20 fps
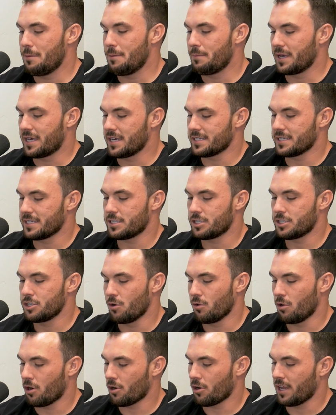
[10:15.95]
because it's
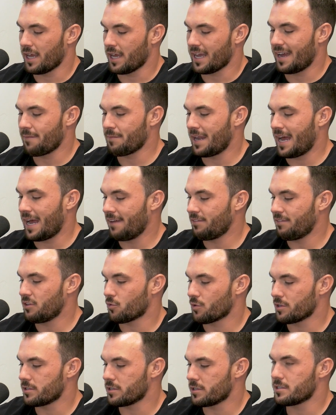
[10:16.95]
no longer like I have
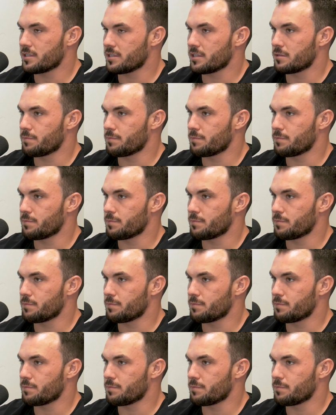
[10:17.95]
to resist